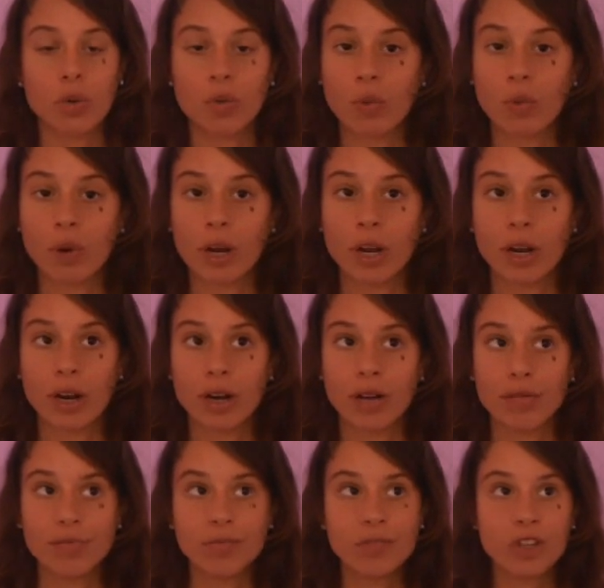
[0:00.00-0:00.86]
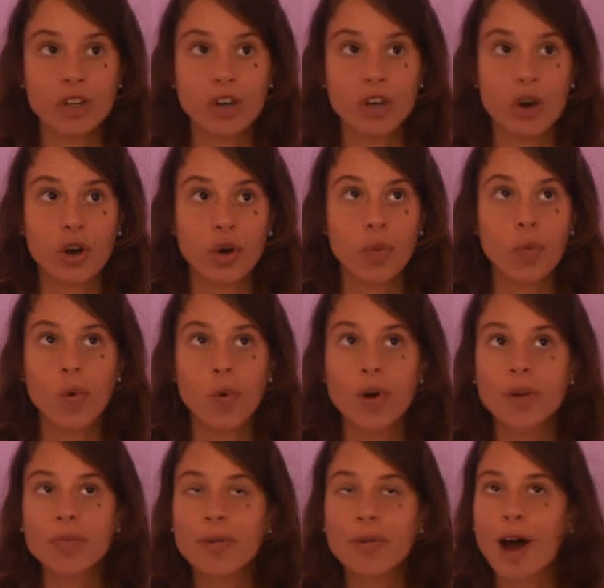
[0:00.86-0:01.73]
where,
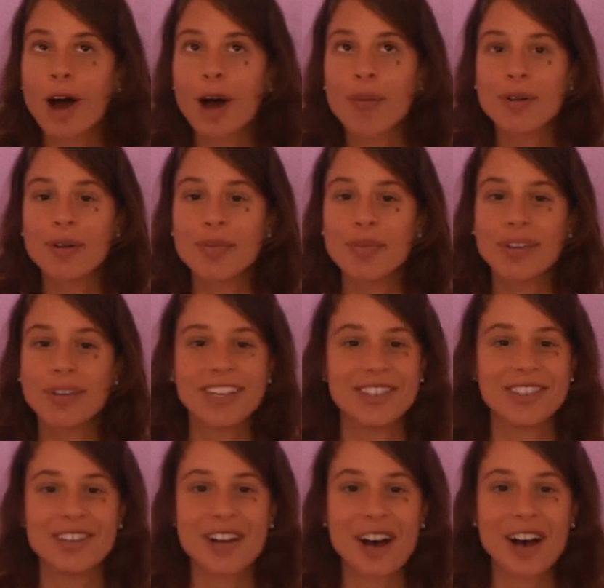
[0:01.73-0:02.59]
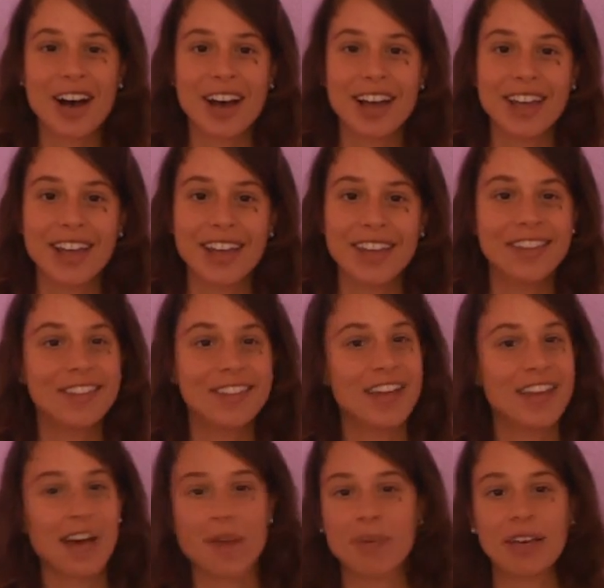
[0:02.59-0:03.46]
one problem is not
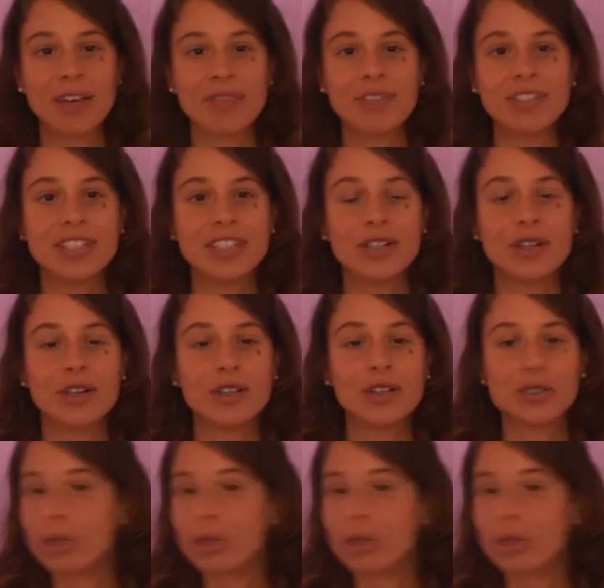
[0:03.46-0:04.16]
that big of a deal.